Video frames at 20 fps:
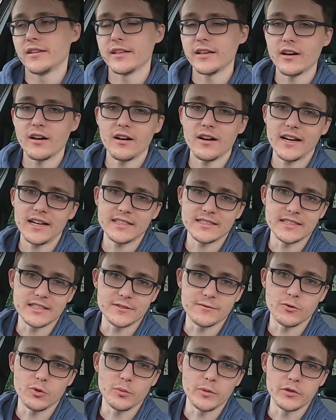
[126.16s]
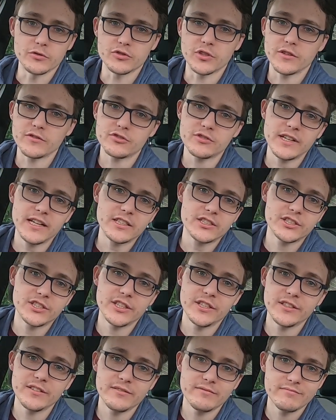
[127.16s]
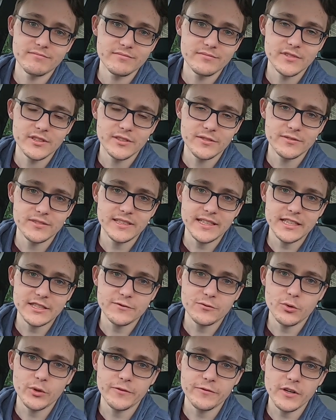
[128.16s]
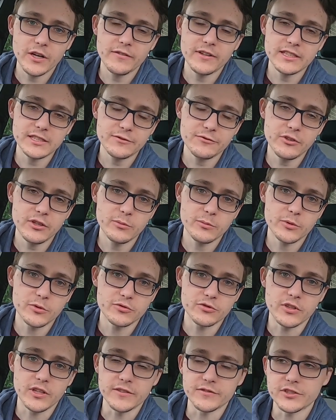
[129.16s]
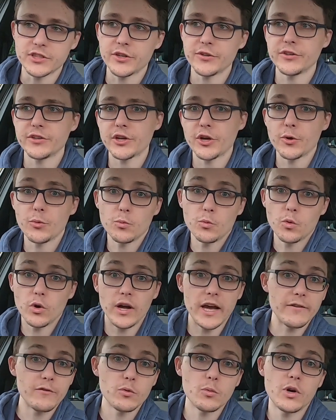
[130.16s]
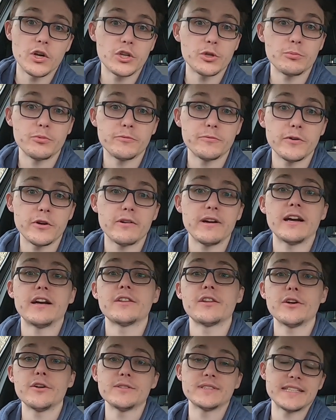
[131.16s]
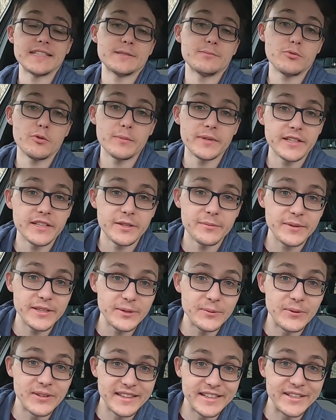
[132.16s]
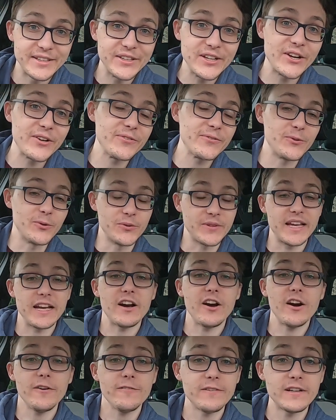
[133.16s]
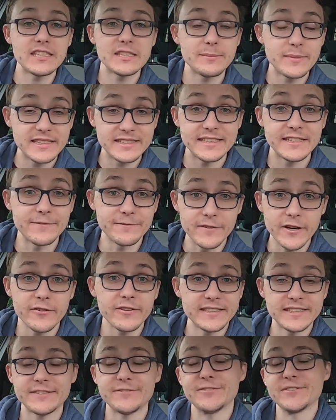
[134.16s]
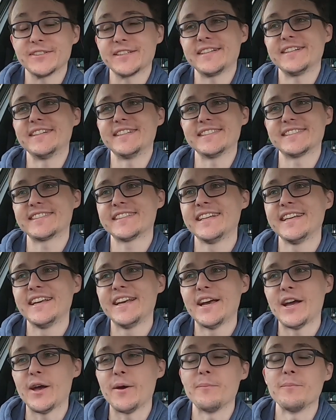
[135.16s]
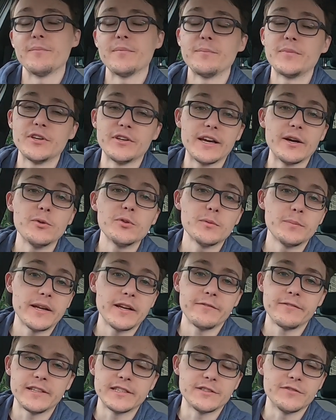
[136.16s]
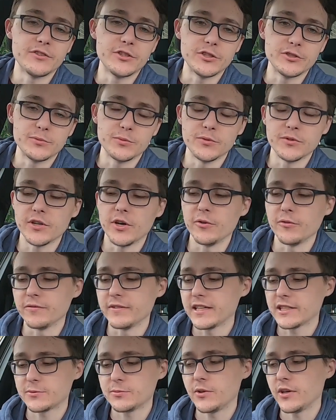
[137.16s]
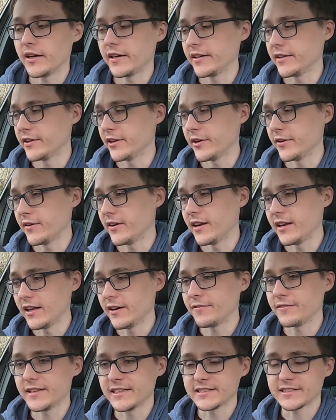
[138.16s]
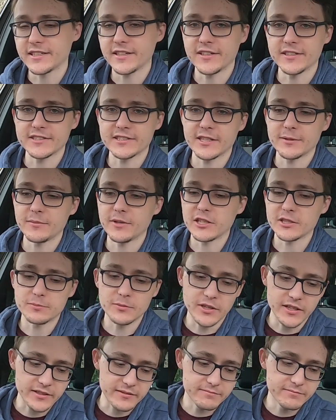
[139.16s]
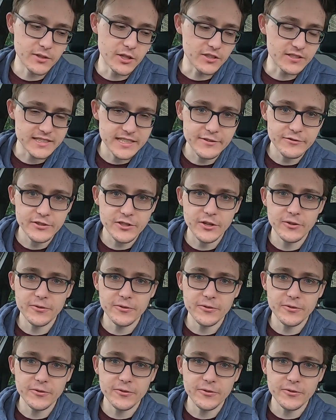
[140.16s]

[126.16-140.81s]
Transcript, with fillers: The R has its four-wheel drive traction. The CS45 has front wheel drive, so you know whatever one you prefer out of those is probably going to be the one that you go for. They are fundamentally very different cars, but you get all the benefits of the usual Golf, and that's why, you know, I love this car so much, my Mark 7